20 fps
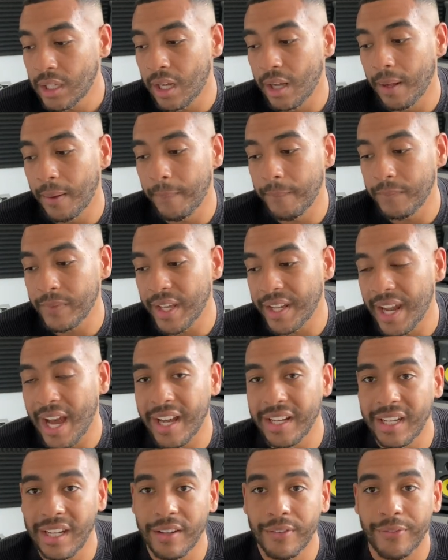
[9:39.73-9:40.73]
um, an
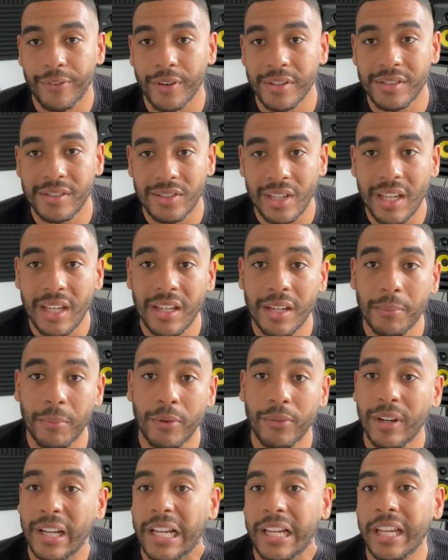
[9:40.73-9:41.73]
idea for a scene and we
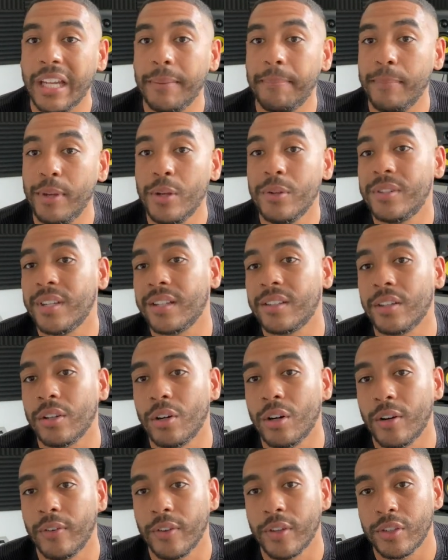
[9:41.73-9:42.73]
really need music to
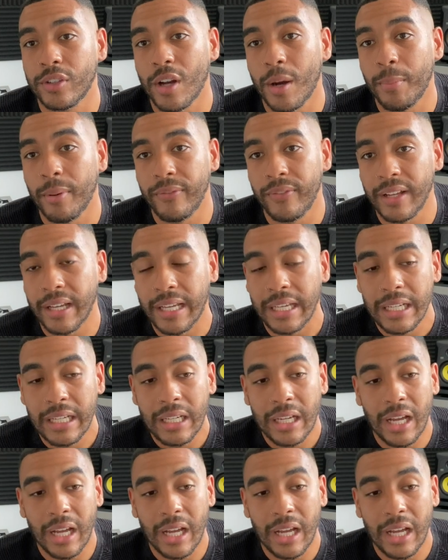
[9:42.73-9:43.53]
go over the top of it,